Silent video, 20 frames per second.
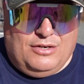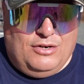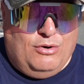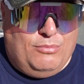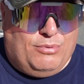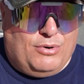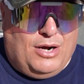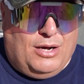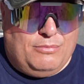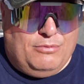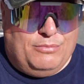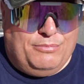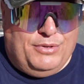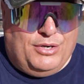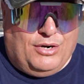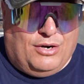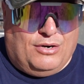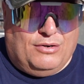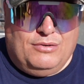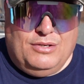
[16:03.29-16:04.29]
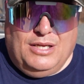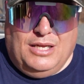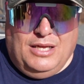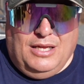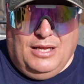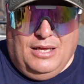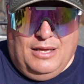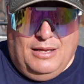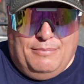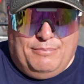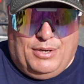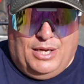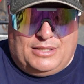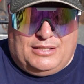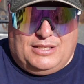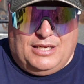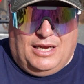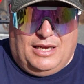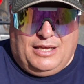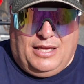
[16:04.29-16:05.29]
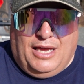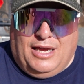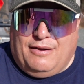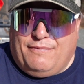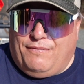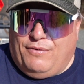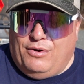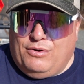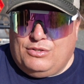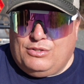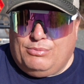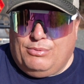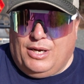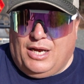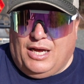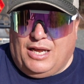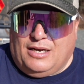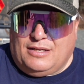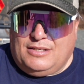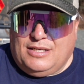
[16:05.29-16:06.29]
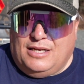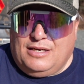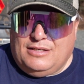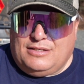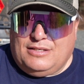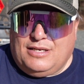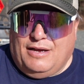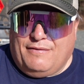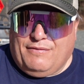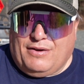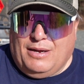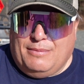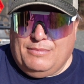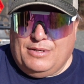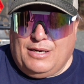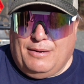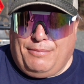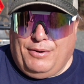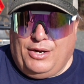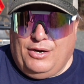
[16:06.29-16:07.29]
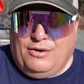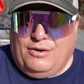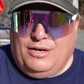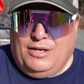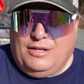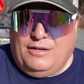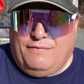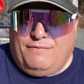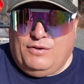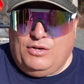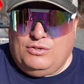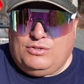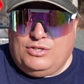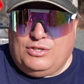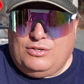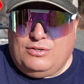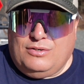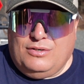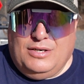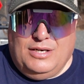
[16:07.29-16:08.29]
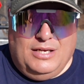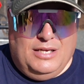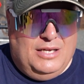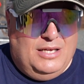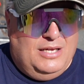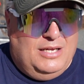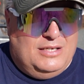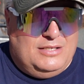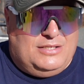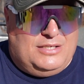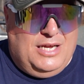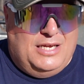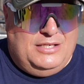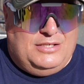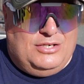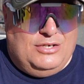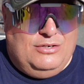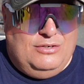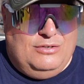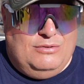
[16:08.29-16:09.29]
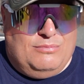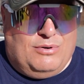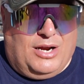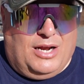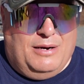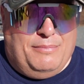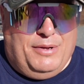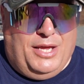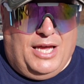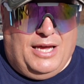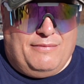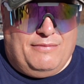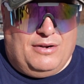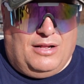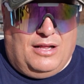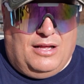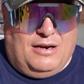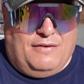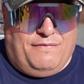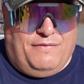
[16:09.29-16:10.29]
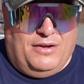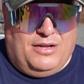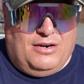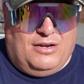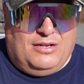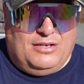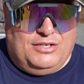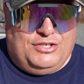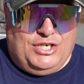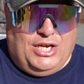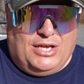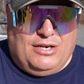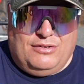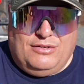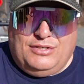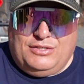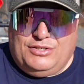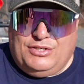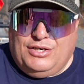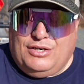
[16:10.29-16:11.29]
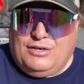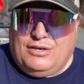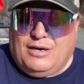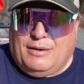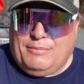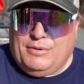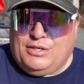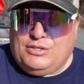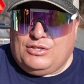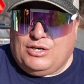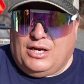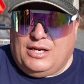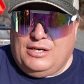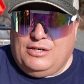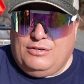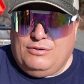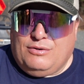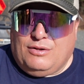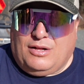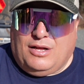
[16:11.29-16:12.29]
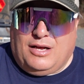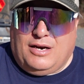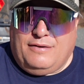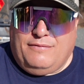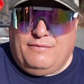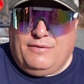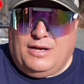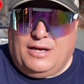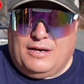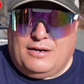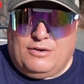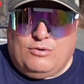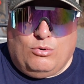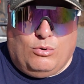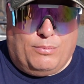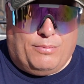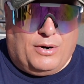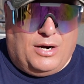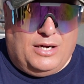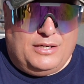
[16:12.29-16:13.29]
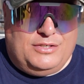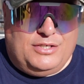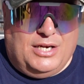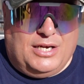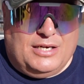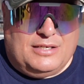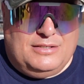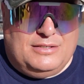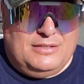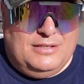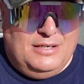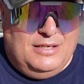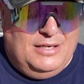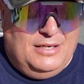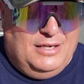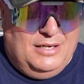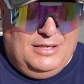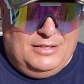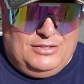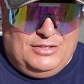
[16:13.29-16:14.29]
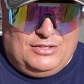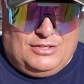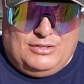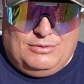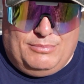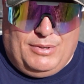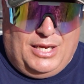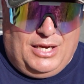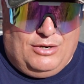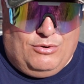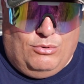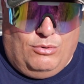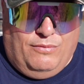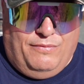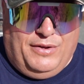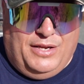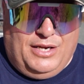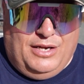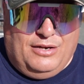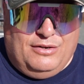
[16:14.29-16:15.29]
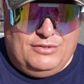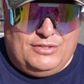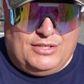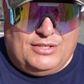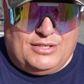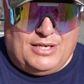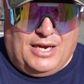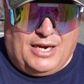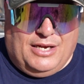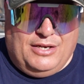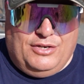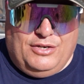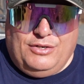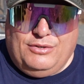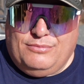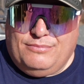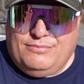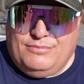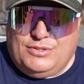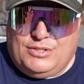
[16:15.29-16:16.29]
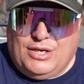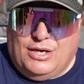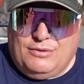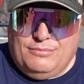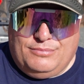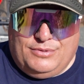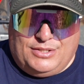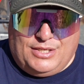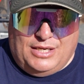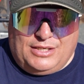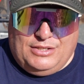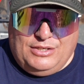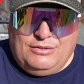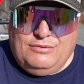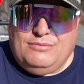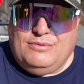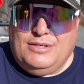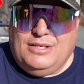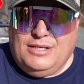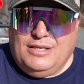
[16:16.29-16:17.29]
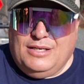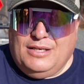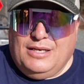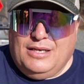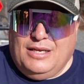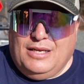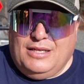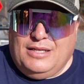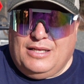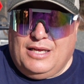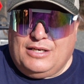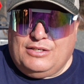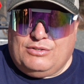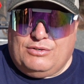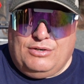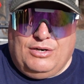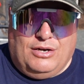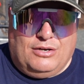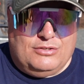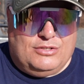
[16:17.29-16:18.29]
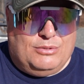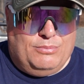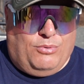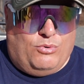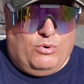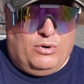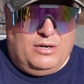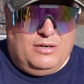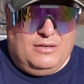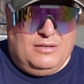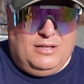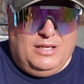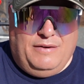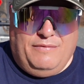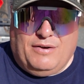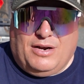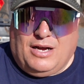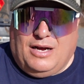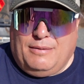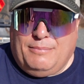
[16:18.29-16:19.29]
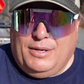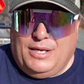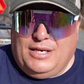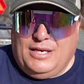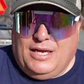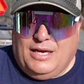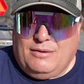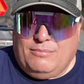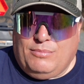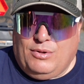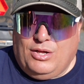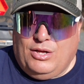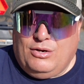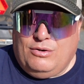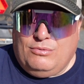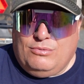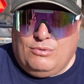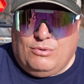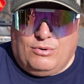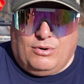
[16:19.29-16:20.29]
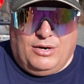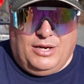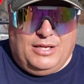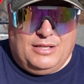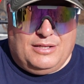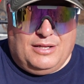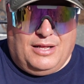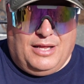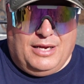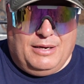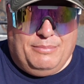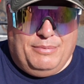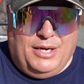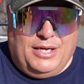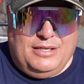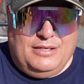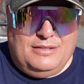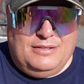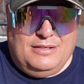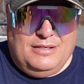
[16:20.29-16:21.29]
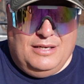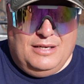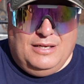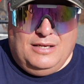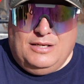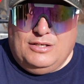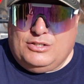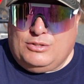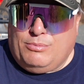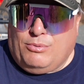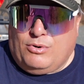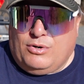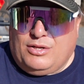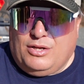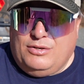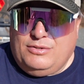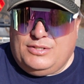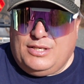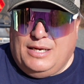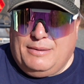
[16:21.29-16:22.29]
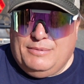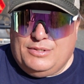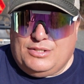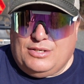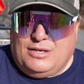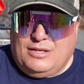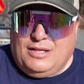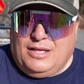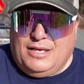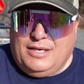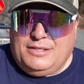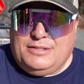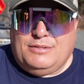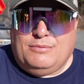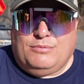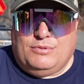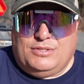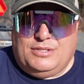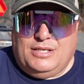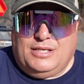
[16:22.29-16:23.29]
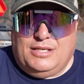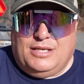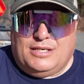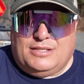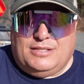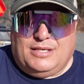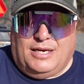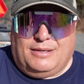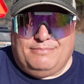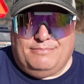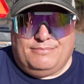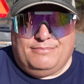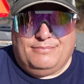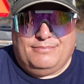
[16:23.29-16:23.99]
No problem at all. But yeah, folks, we got a ton of stuff coming up here in the future. Stay tuned. We're going to be having a lot of fun on the channel this year. I'm going to try to do a lot of cool projects, just as many cool videos as I can do. So stay tuned. Thanks for y'all's support. Leave a comment down below or hit the like button. Support those Amazon links, and we'll see you next time.